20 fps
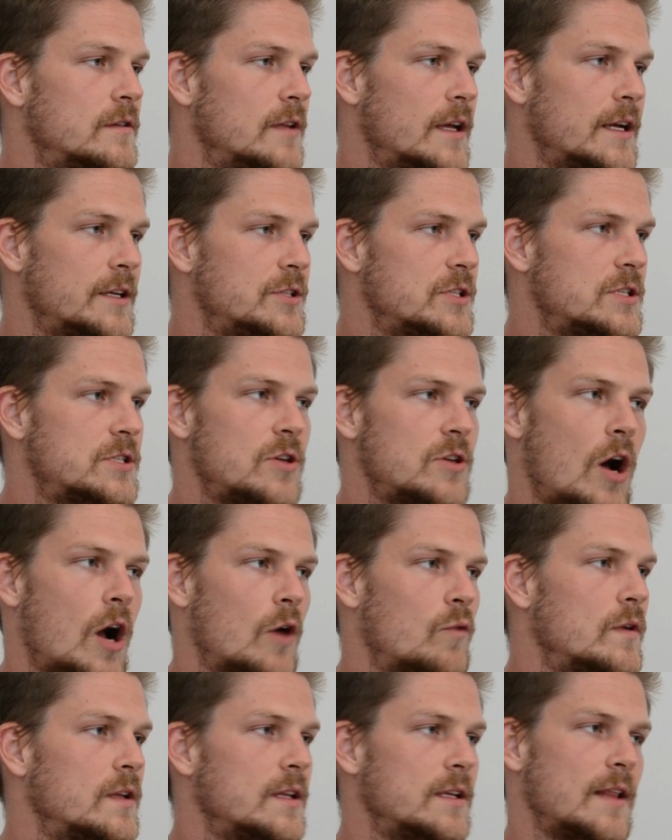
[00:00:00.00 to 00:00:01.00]
Like just
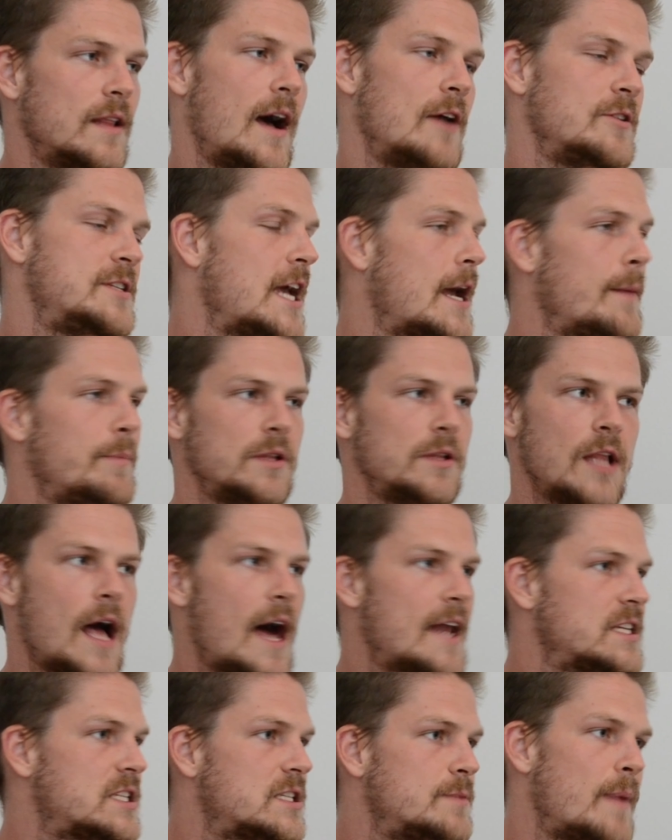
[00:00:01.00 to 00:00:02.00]
talk really loud, take up a
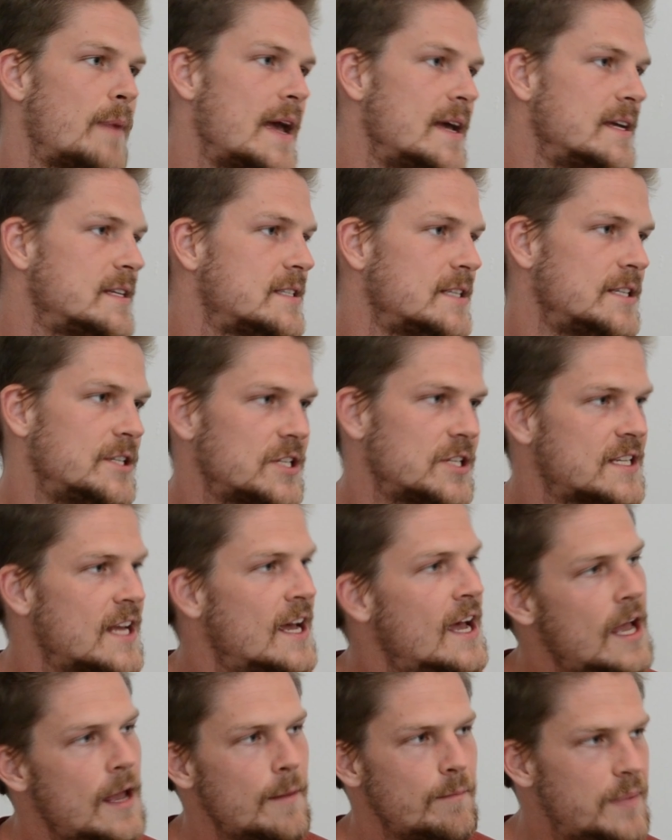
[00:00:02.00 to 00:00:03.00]
lot of space, and just
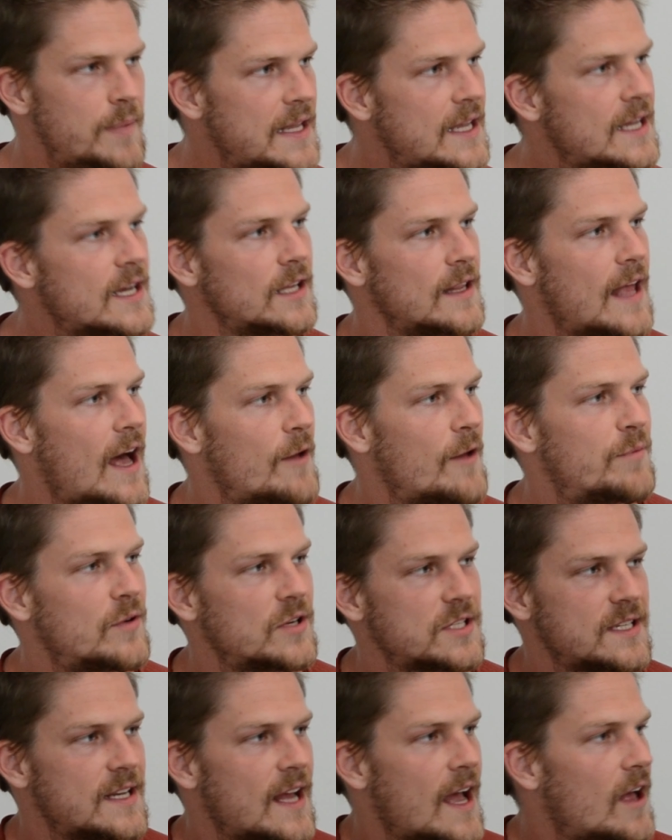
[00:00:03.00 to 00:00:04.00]
be a loud
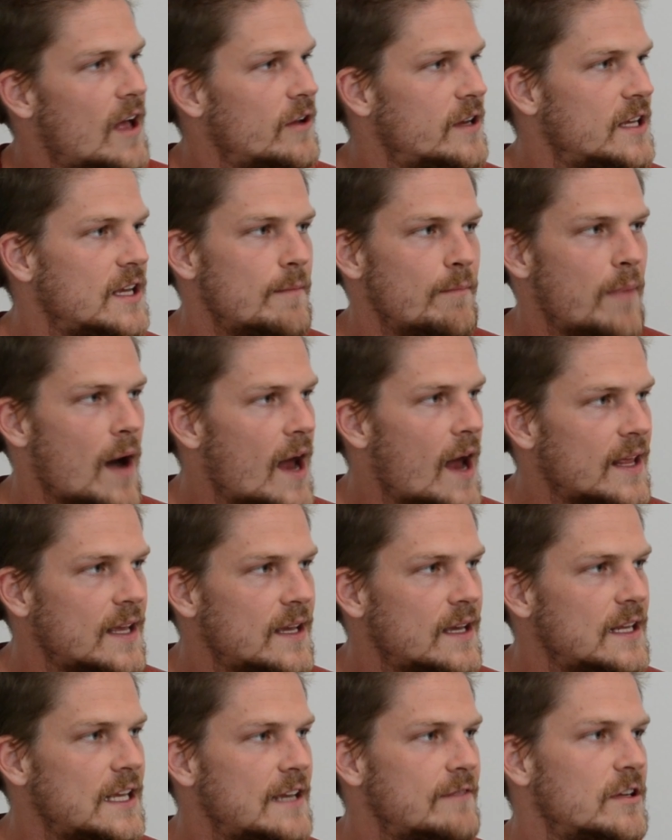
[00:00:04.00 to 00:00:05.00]
personality, embody
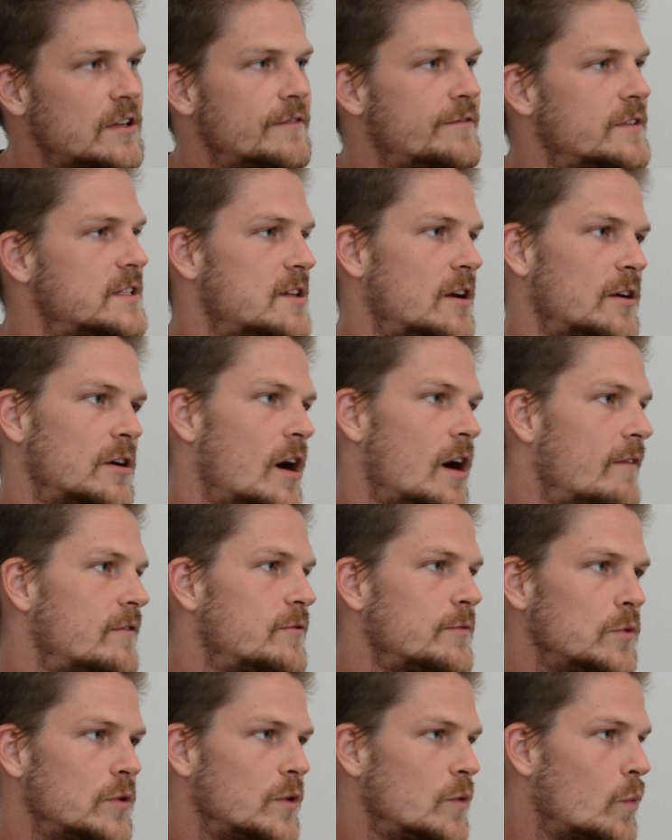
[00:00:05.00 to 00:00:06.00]
it, even if it's
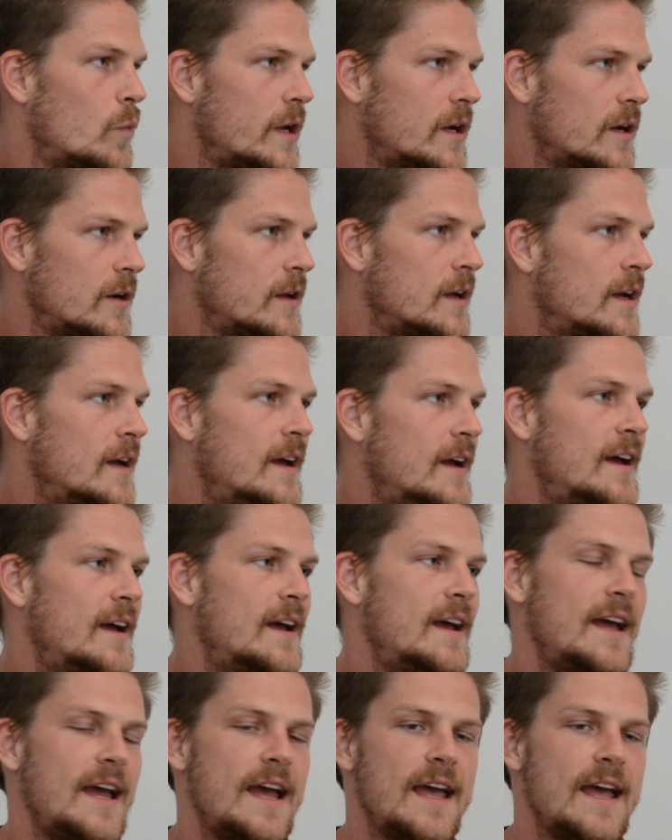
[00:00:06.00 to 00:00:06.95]
uncomfortable and weird. Mm-hmm.